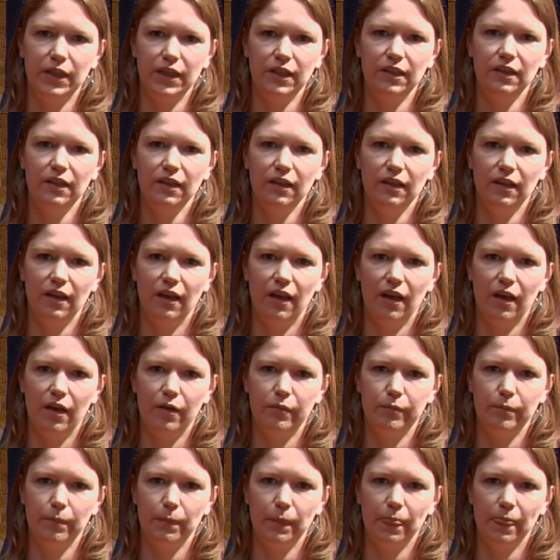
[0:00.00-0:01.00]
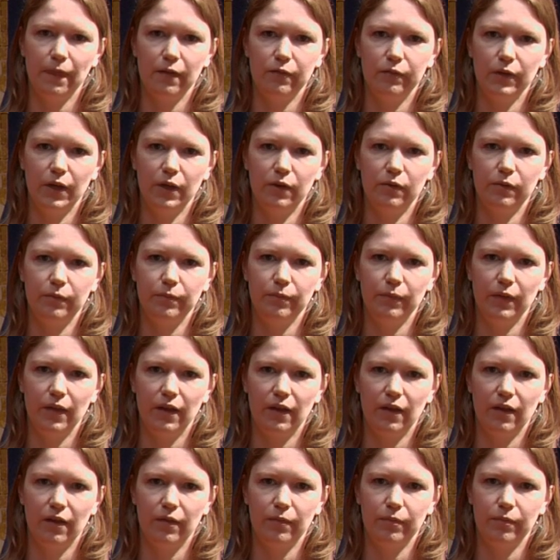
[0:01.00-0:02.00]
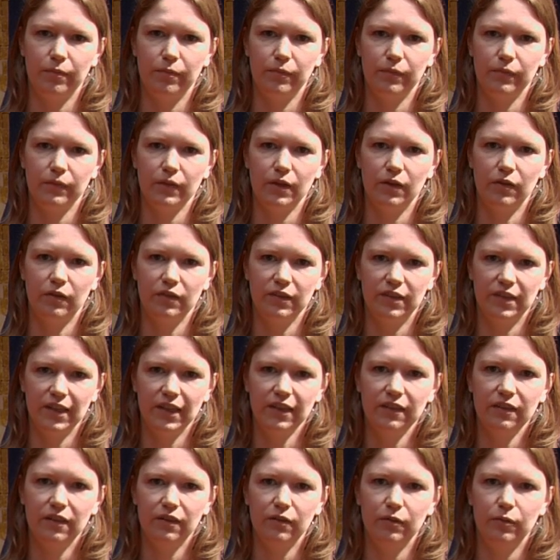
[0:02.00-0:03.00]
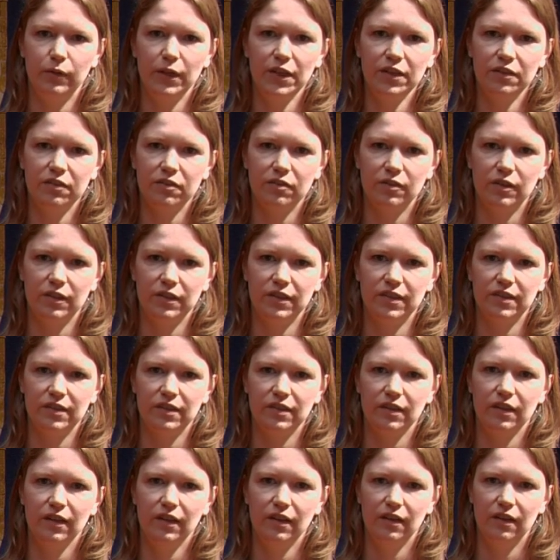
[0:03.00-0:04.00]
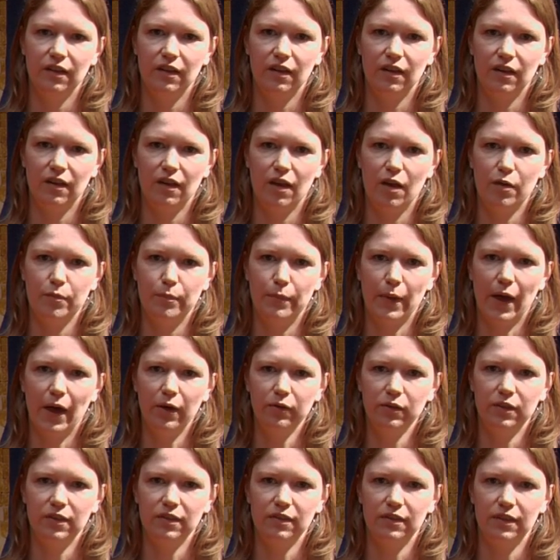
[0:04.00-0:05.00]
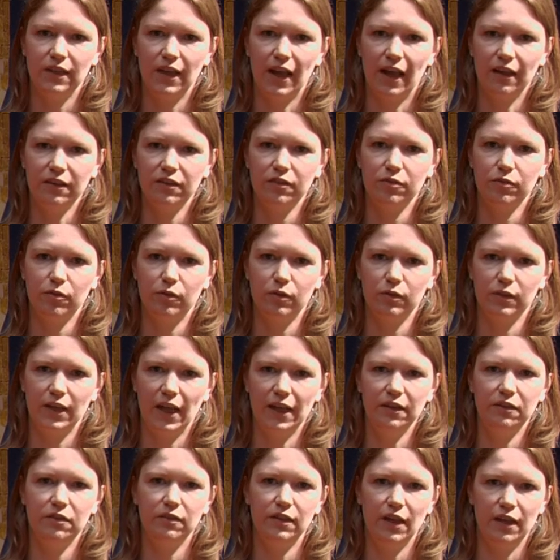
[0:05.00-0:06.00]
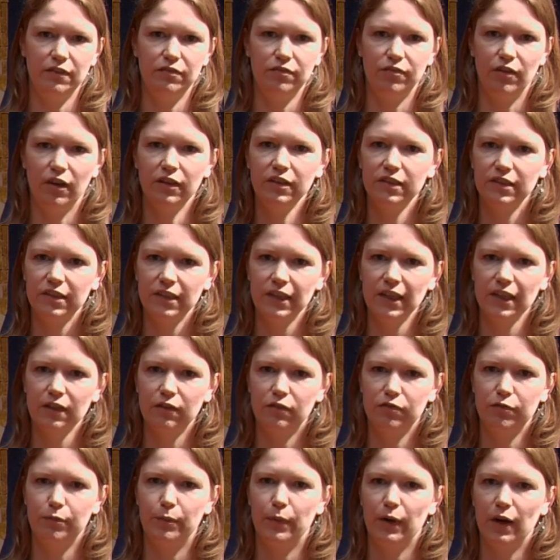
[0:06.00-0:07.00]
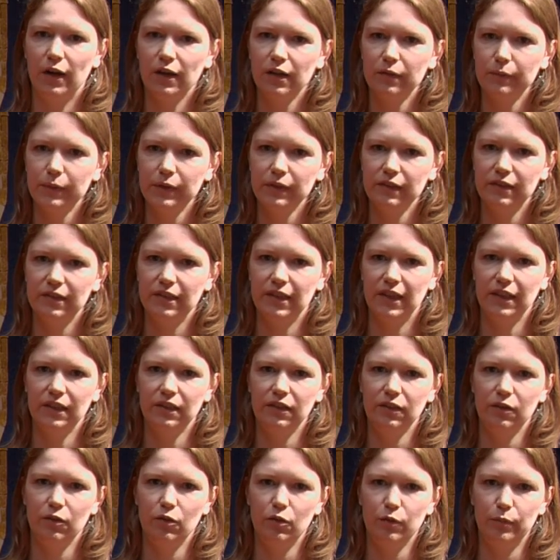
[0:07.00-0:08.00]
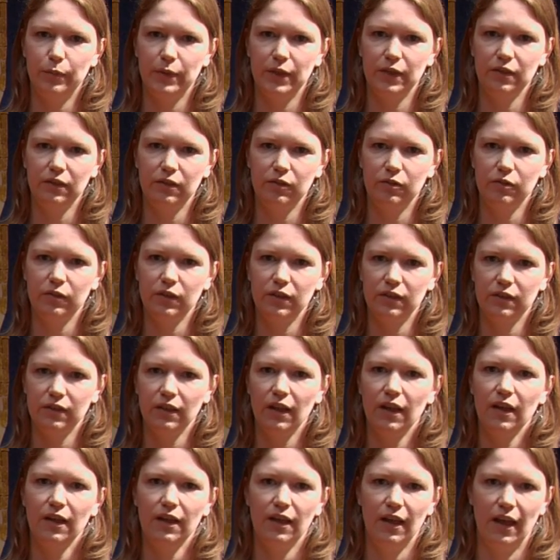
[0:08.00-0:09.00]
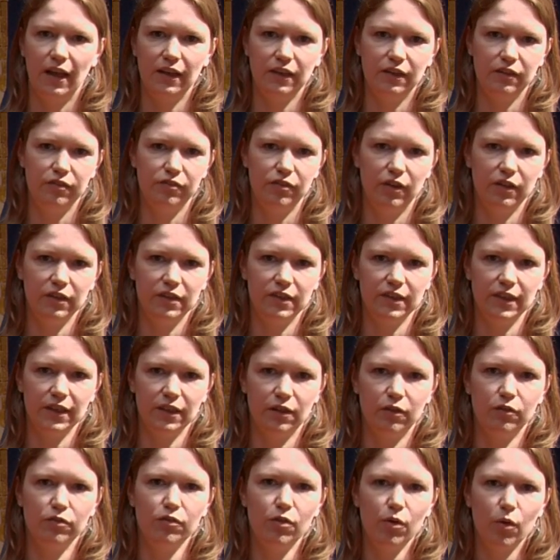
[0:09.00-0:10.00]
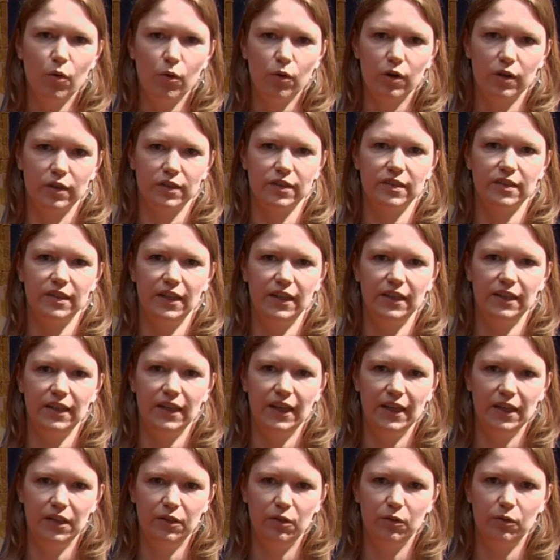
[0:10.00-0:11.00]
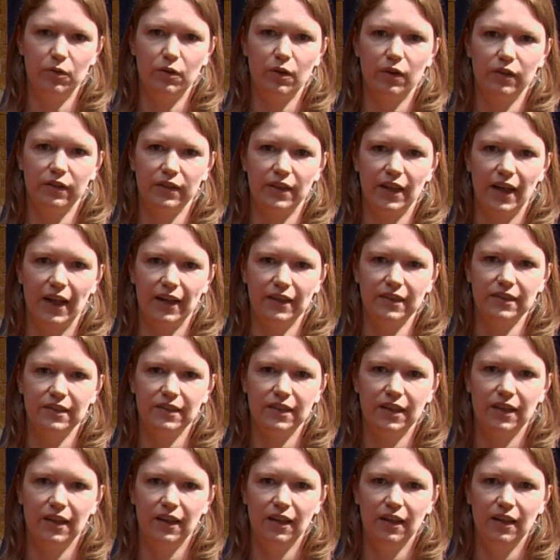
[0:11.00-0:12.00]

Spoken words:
we will consider research about the actual day-to-day functioning of parliaments in the European Union and the functioning of courts in the EU context.